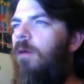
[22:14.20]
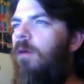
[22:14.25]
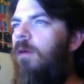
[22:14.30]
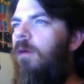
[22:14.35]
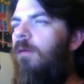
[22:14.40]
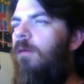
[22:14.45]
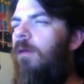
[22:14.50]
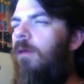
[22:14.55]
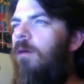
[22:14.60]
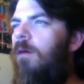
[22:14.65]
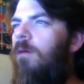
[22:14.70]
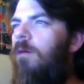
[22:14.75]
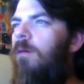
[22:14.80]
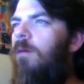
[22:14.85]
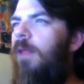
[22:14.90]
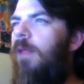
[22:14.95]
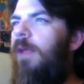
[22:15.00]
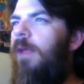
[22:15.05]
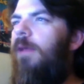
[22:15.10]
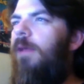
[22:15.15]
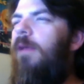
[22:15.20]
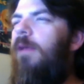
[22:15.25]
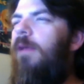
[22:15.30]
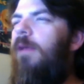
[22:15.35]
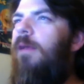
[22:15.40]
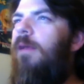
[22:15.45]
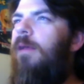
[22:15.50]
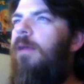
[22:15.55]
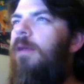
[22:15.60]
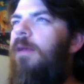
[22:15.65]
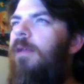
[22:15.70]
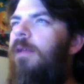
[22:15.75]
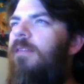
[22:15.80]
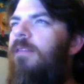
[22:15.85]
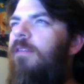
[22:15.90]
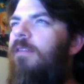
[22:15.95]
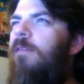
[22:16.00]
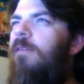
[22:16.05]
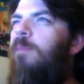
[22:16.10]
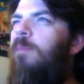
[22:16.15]
So, like, it's such
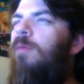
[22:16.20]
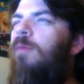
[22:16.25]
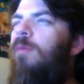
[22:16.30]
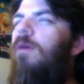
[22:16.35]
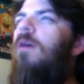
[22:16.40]
a broad